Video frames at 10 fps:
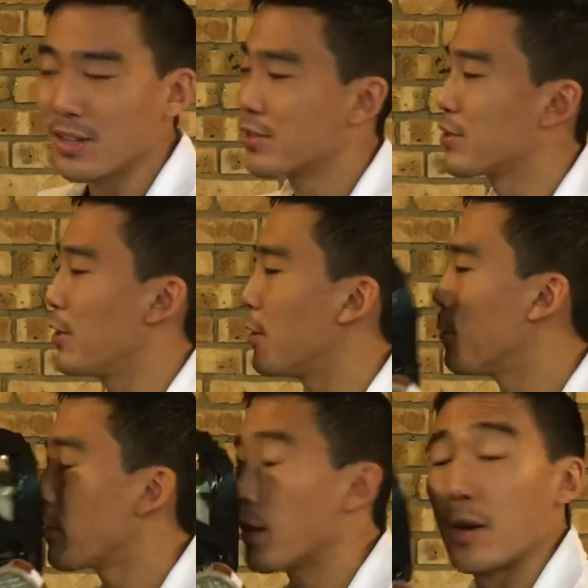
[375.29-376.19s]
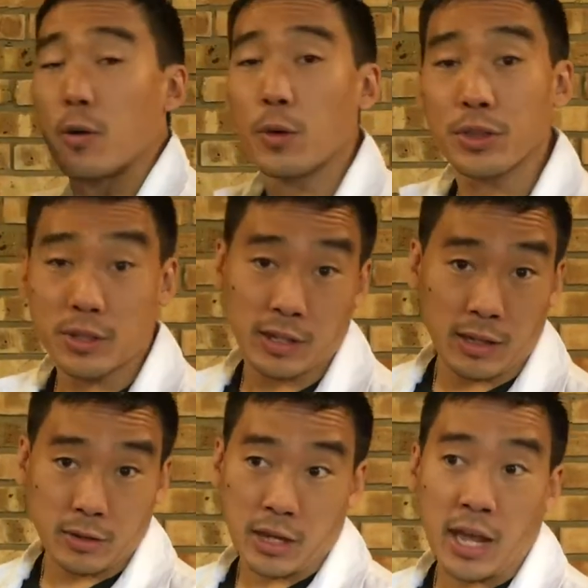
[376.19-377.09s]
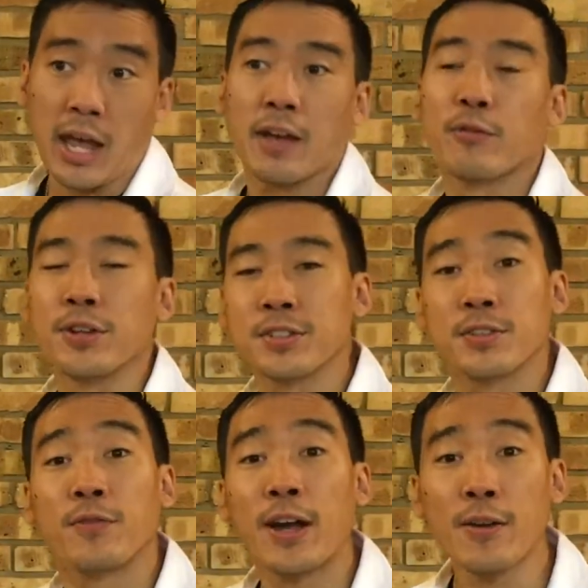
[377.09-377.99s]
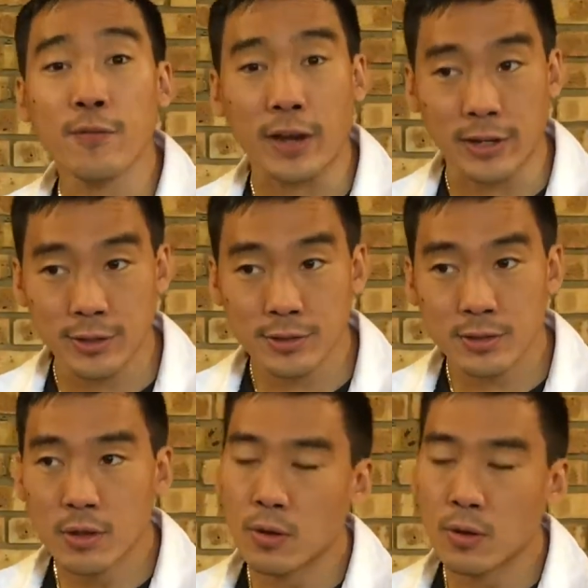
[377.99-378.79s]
So, for instance, firefighters,